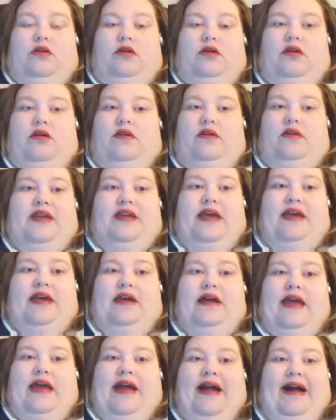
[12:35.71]
And the day
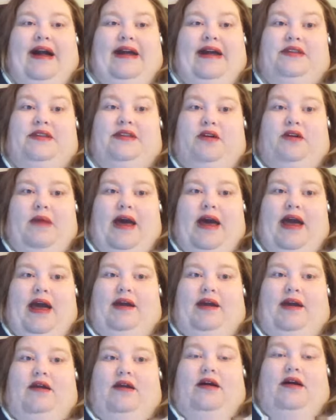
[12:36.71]
I had to go
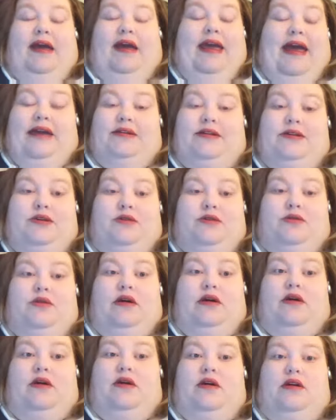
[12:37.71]
back, I had to
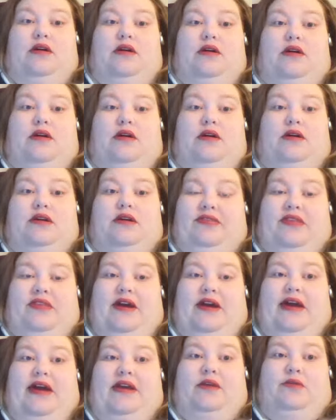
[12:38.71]
because I had, think
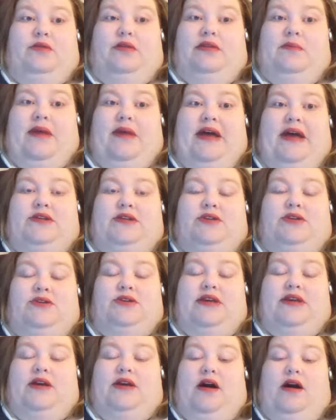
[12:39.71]
I had a really bad
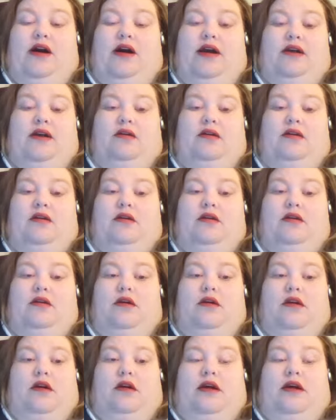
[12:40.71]
UTI
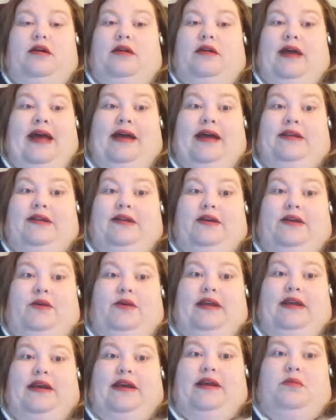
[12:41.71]
and I had to go
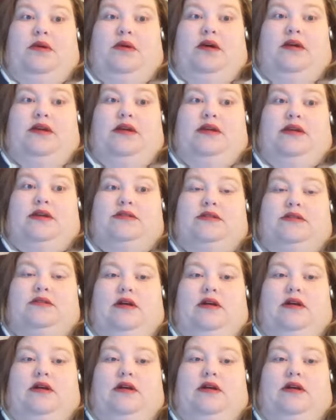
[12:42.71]
get antibiotics.